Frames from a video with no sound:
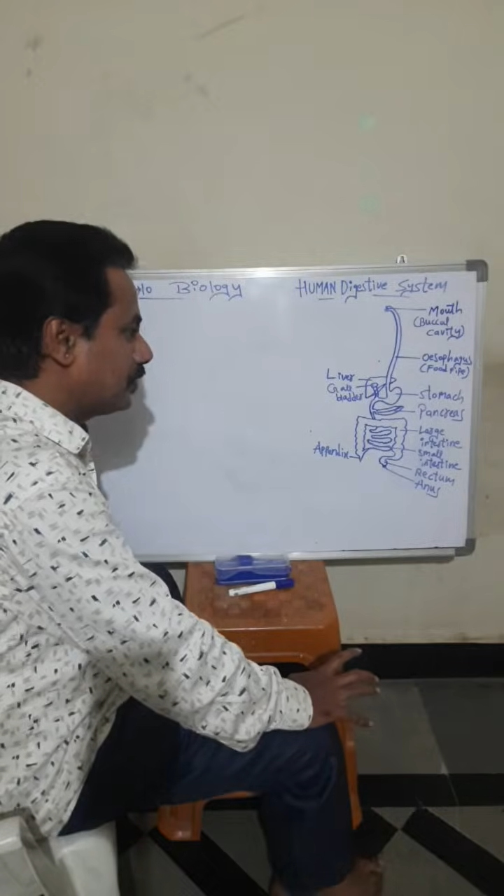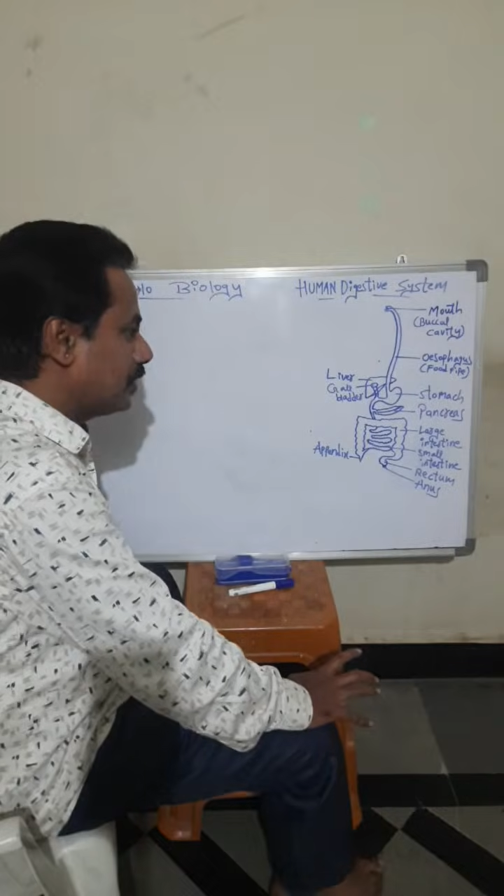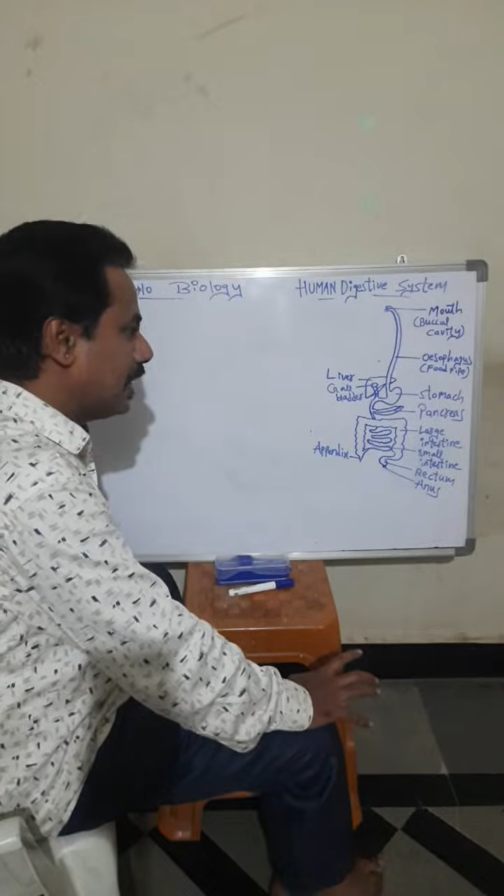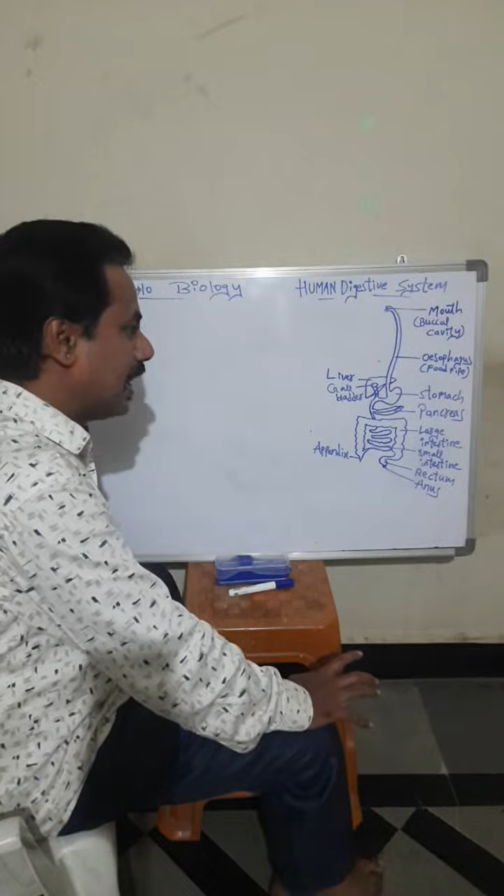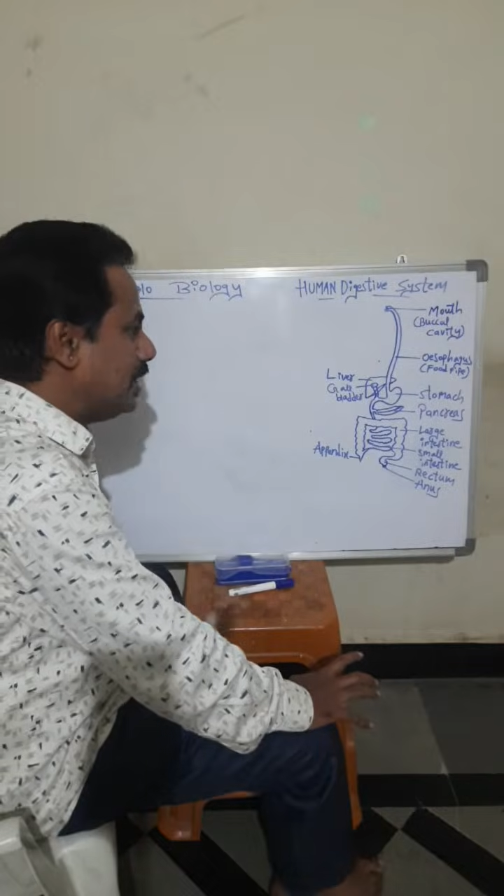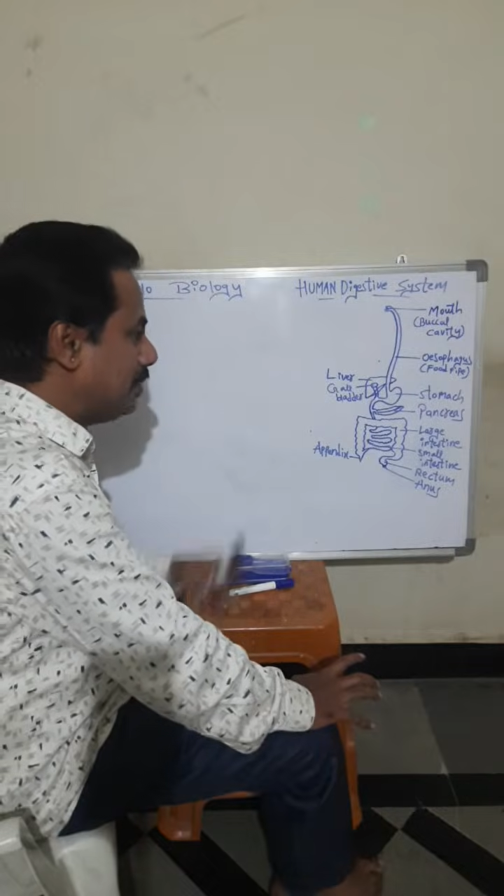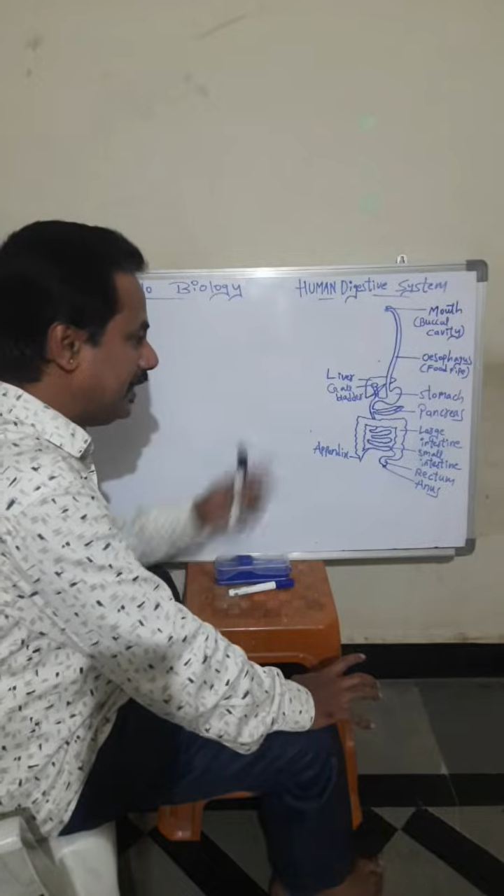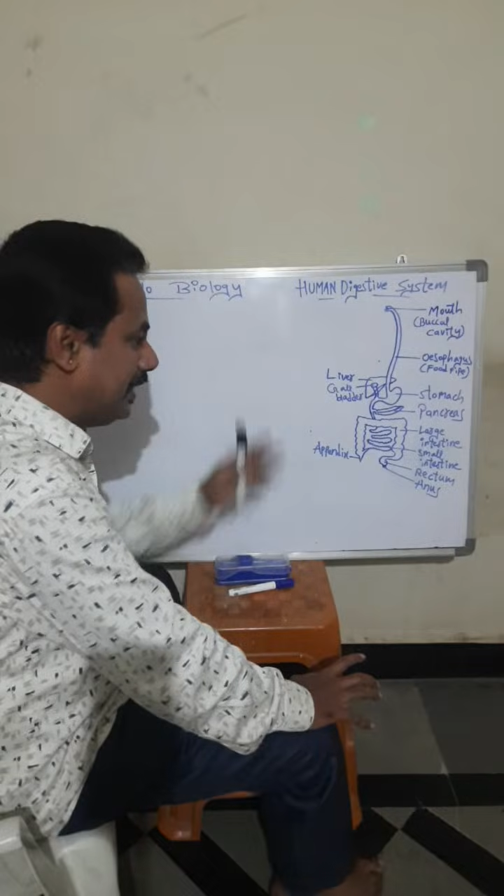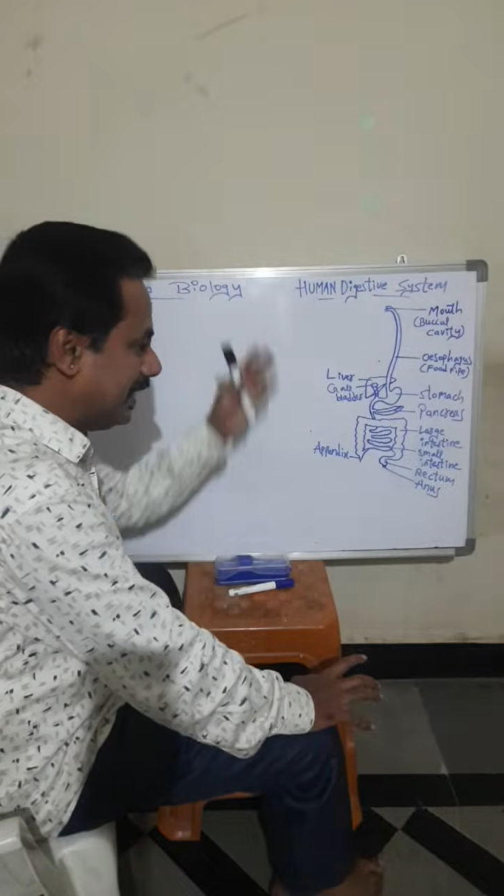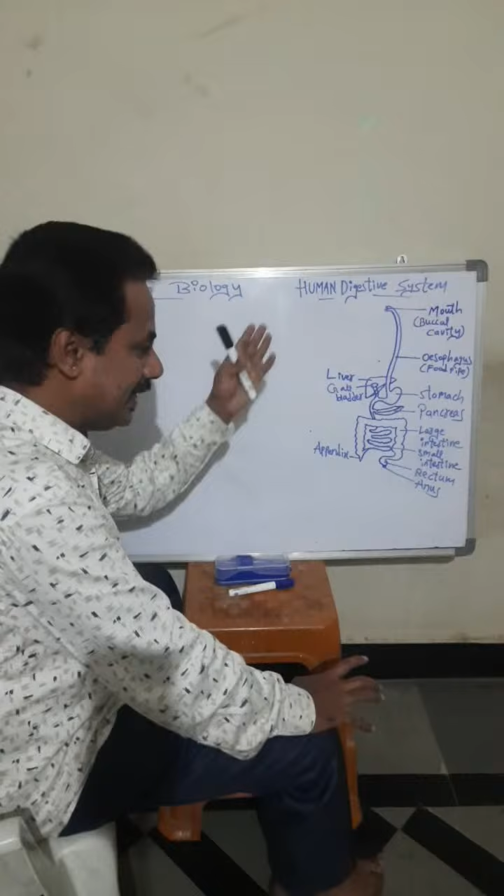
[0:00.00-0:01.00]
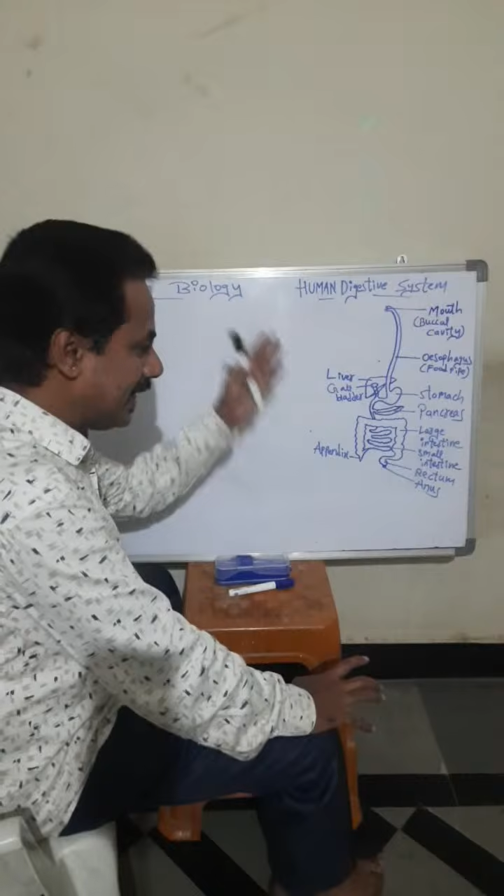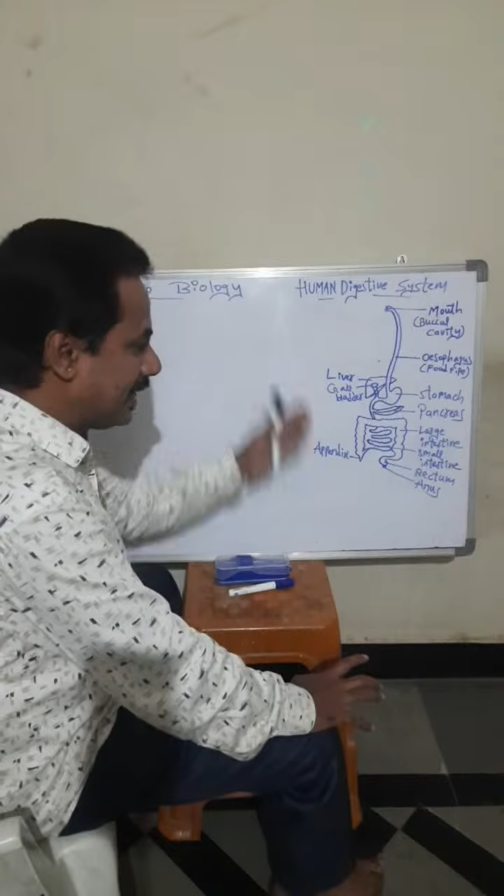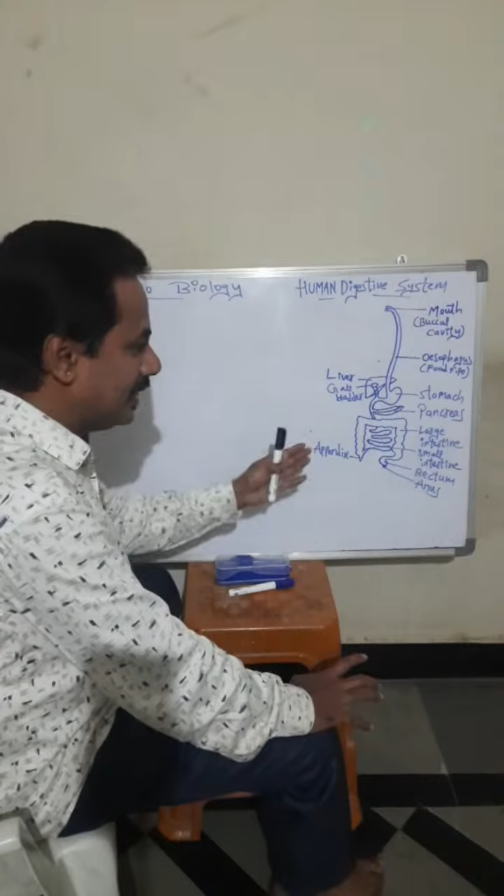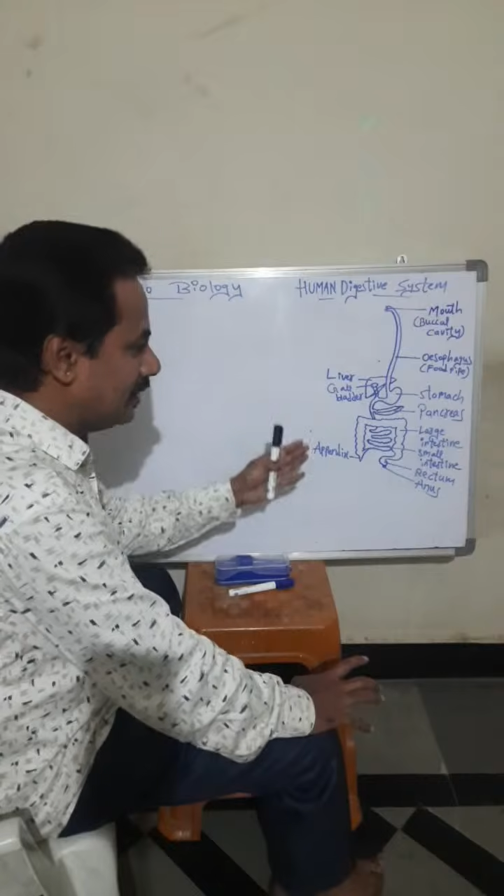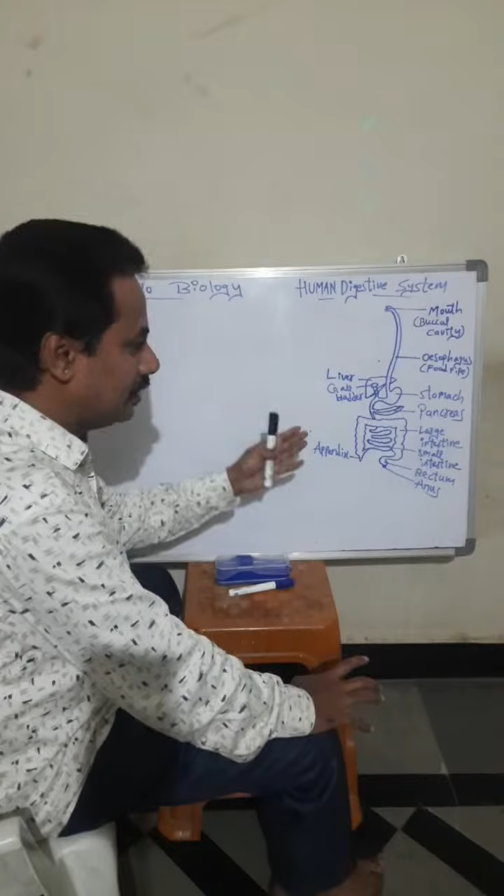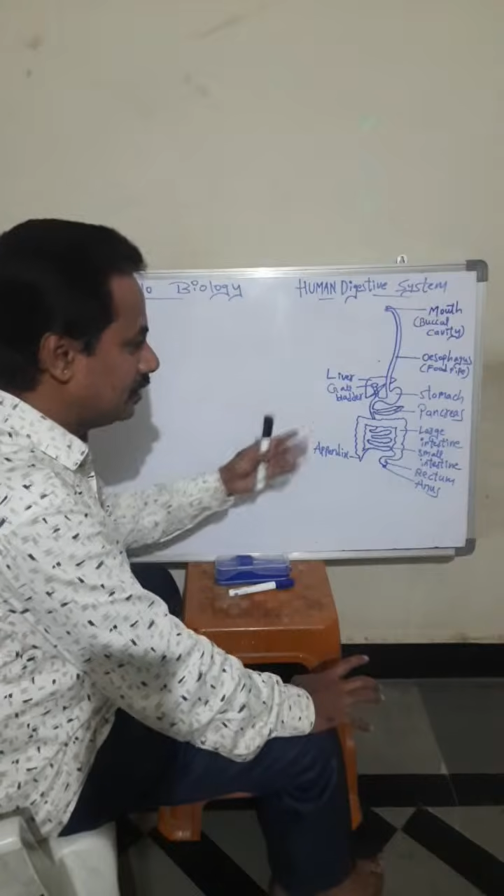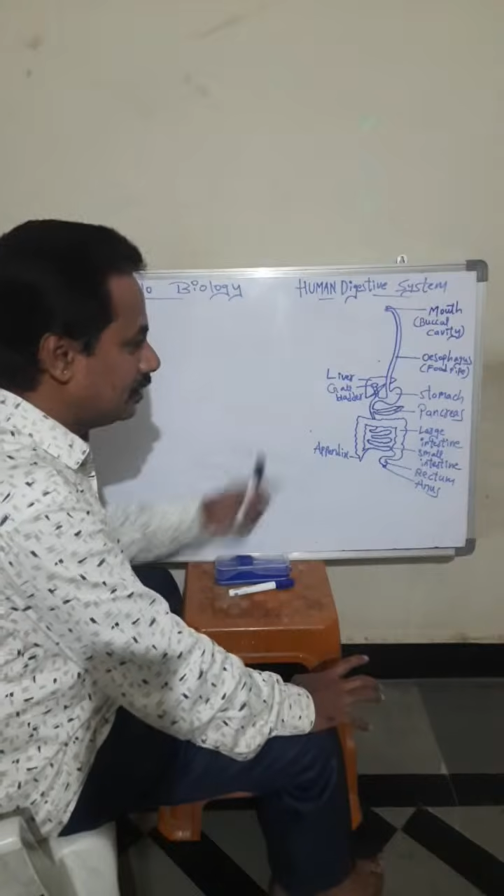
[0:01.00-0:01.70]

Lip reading: alimentary canal